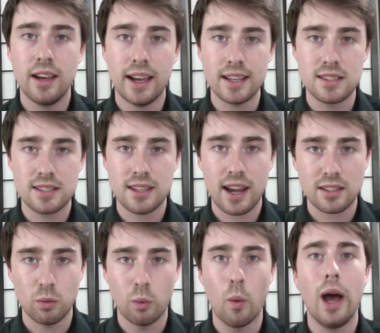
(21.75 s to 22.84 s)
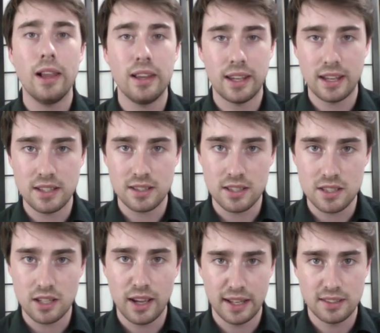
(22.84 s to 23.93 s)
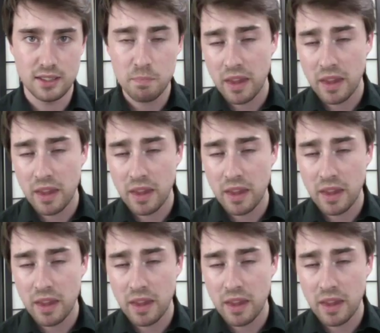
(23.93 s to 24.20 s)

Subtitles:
are stacked well against the site.